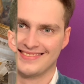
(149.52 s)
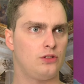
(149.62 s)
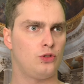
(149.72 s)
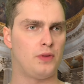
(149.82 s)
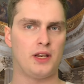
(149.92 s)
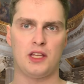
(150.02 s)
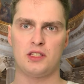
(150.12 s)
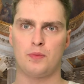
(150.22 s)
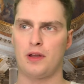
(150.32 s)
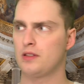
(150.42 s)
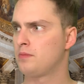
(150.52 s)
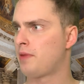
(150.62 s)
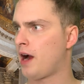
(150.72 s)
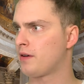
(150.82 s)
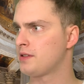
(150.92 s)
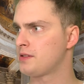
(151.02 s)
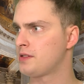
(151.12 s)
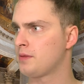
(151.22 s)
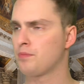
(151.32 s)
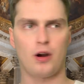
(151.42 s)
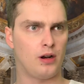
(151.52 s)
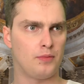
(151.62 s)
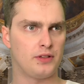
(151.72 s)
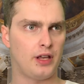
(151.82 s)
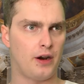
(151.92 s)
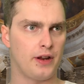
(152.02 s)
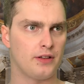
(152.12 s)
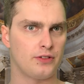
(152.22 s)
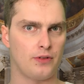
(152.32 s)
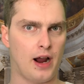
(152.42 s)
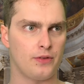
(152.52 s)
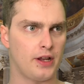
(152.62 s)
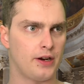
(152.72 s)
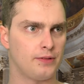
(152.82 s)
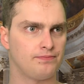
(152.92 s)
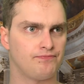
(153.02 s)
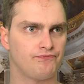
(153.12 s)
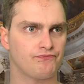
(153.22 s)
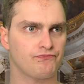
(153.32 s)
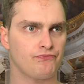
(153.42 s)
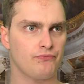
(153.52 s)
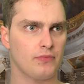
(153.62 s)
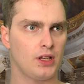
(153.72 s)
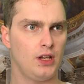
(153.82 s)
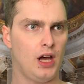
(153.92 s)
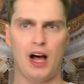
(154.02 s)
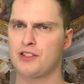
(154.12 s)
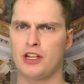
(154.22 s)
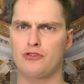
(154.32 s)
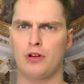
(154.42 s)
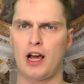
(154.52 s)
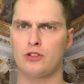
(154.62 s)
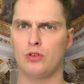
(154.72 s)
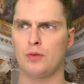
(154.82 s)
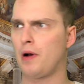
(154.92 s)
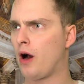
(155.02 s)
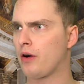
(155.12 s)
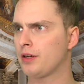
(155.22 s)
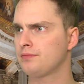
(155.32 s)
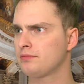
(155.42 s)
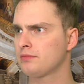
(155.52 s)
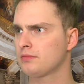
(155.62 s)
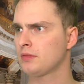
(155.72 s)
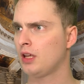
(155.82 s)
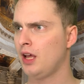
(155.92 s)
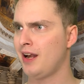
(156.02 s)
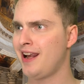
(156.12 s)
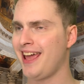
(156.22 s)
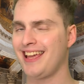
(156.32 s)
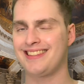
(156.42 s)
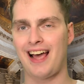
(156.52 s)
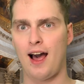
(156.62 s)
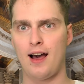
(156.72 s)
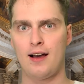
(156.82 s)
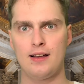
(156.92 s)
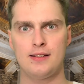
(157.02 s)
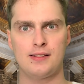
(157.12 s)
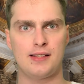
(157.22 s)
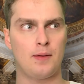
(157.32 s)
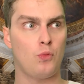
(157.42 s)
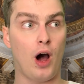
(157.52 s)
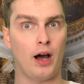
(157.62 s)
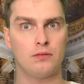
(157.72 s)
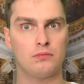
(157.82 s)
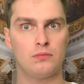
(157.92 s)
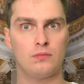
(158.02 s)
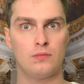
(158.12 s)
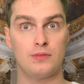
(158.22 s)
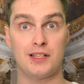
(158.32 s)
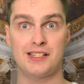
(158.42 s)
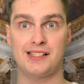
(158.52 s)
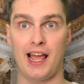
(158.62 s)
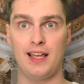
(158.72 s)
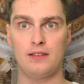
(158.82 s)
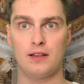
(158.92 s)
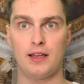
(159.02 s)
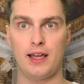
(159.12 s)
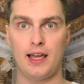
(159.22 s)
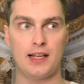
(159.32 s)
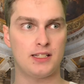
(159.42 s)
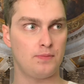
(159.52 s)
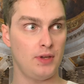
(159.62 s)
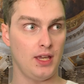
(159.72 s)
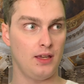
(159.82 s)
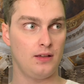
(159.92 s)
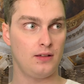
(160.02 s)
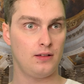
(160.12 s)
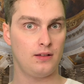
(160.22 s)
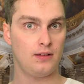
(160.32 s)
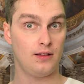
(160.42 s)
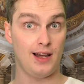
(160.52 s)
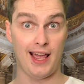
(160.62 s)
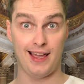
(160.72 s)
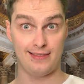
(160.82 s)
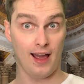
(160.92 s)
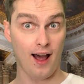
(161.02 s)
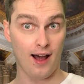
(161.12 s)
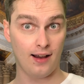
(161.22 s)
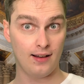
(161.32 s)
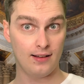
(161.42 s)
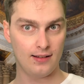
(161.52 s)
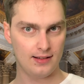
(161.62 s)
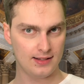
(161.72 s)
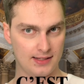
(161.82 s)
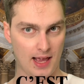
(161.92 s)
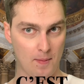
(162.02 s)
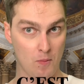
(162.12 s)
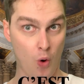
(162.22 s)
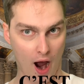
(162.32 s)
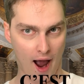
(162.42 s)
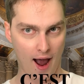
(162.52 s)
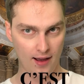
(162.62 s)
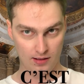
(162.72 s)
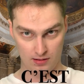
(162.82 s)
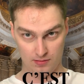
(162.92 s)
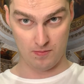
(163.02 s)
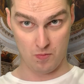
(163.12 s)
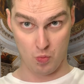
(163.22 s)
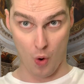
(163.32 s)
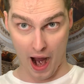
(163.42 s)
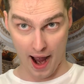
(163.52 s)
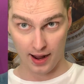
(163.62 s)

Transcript: Too many independent barons and parliamentarians around here. I'll centralize all the power. L'État, c'est moi. The state is me. L'État, c'est moi. Moi.